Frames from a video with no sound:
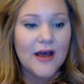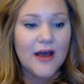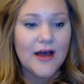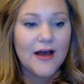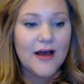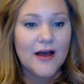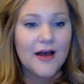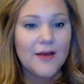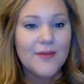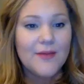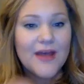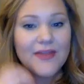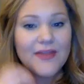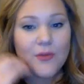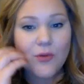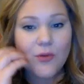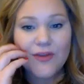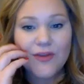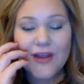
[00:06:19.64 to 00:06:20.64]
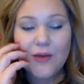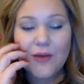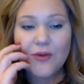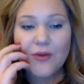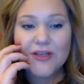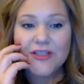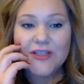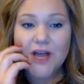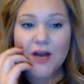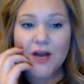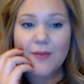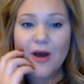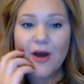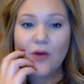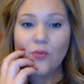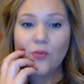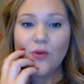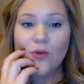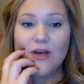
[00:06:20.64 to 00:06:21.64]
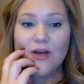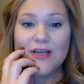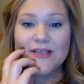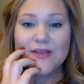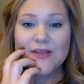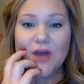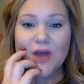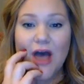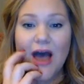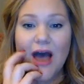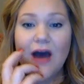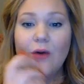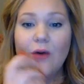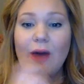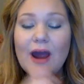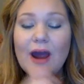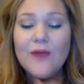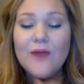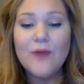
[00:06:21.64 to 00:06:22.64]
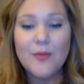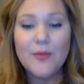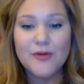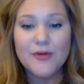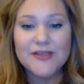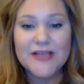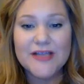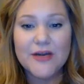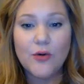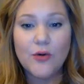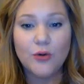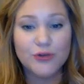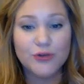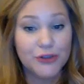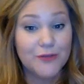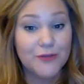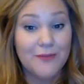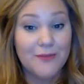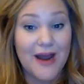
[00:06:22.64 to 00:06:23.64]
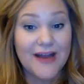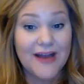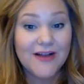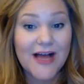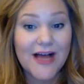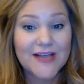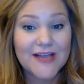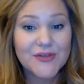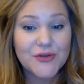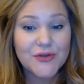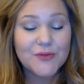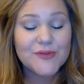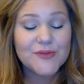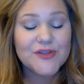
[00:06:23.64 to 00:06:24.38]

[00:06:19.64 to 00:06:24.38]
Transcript: And then one thing I wanted to talk about was how I represent culture in my classroom.